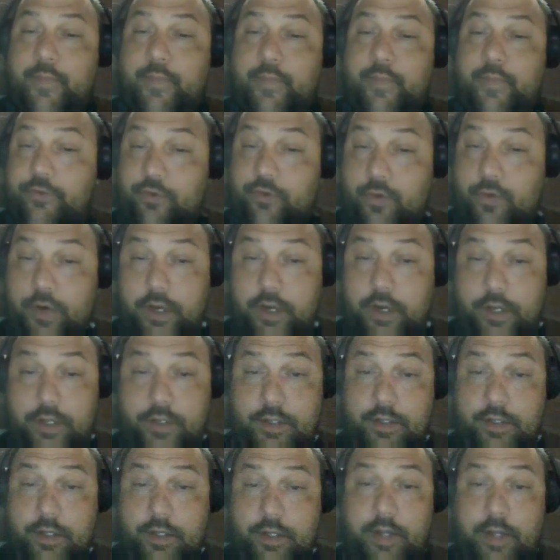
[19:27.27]
destroy
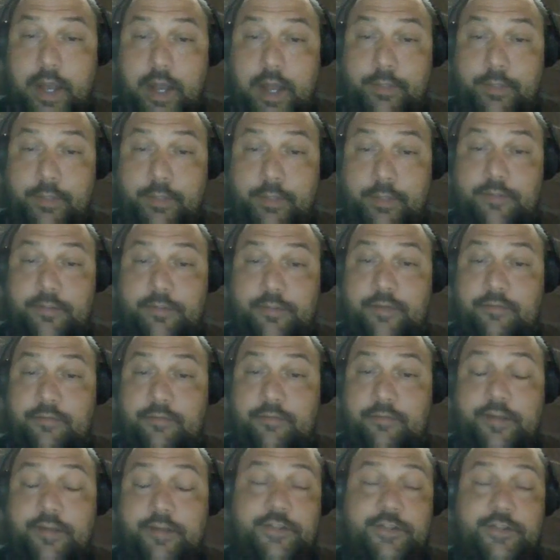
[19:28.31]
capitalism and
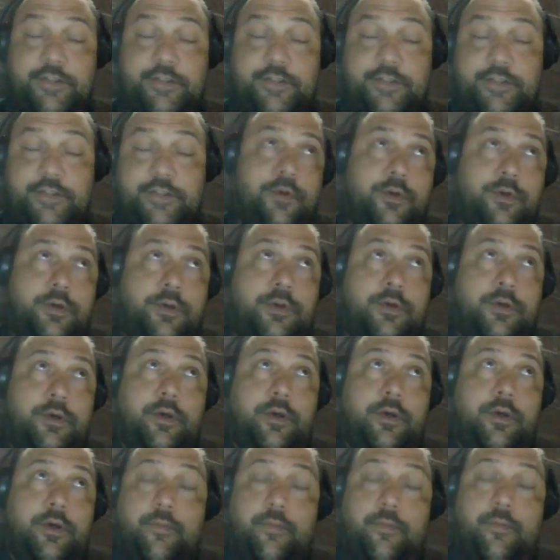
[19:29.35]
fascism
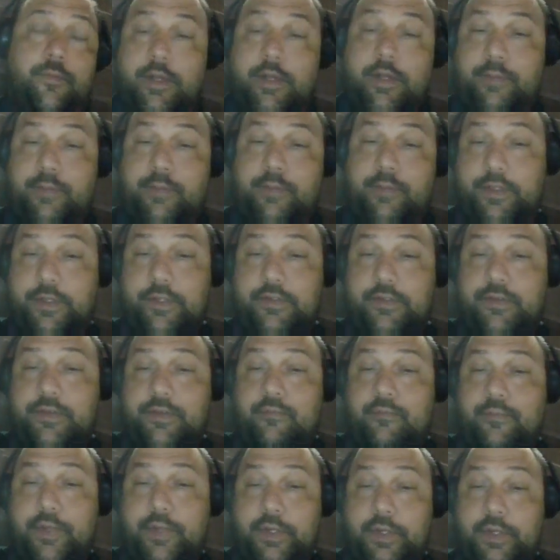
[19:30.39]
and
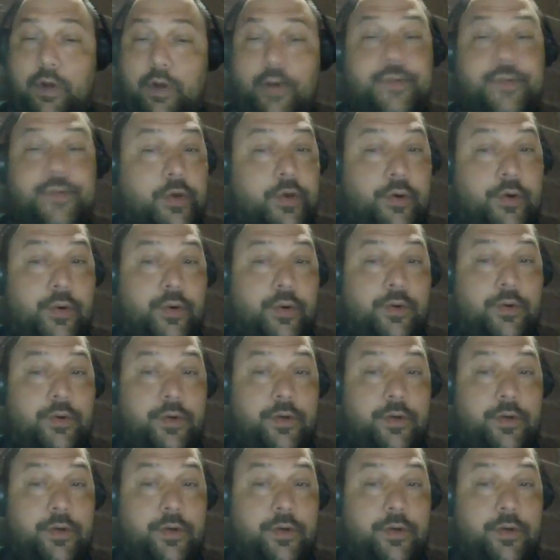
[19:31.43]
imperialism, but also